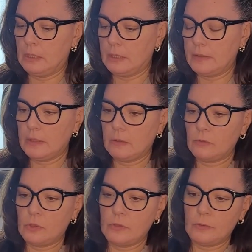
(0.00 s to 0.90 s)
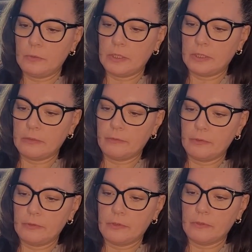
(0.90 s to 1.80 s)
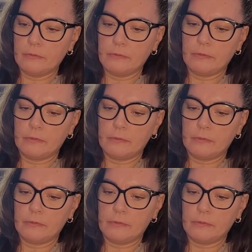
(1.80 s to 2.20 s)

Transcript: Let's see how she's doing first off.